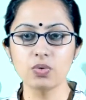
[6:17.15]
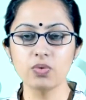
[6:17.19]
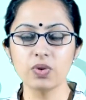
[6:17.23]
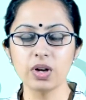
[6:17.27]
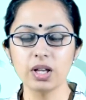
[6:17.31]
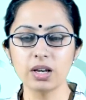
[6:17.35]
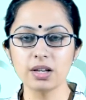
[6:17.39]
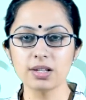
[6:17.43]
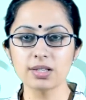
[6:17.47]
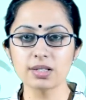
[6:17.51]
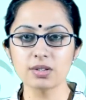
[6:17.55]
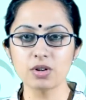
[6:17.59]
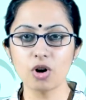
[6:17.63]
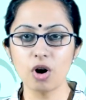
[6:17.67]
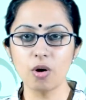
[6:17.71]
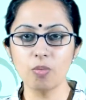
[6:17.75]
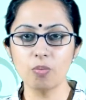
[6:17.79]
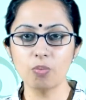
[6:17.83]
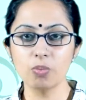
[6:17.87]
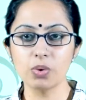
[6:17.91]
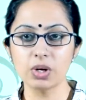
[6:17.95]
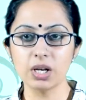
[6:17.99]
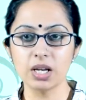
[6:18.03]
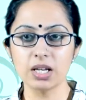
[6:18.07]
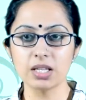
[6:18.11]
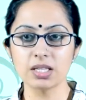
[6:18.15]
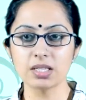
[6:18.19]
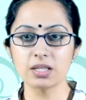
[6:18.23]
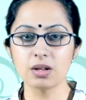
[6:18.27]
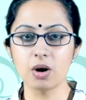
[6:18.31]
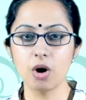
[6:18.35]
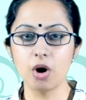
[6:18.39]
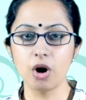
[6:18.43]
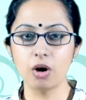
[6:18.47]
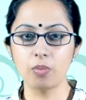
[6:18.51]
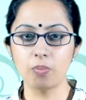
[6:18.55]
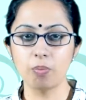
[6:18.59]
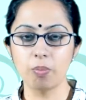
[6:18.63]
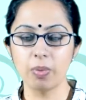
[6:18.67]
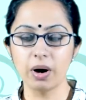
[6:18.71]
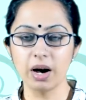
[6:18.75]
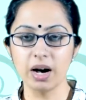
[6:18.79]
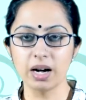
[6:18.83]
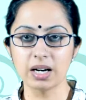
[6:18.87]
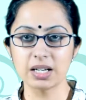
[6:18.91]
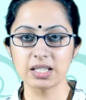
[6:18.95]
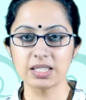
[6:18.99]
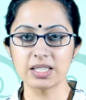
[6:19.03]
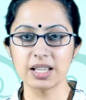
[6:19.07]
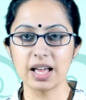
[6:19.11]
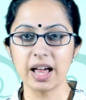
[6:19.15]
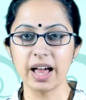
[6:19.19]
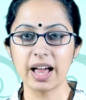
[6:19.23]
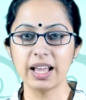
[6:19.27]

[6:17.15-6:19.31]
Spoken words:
various components or parts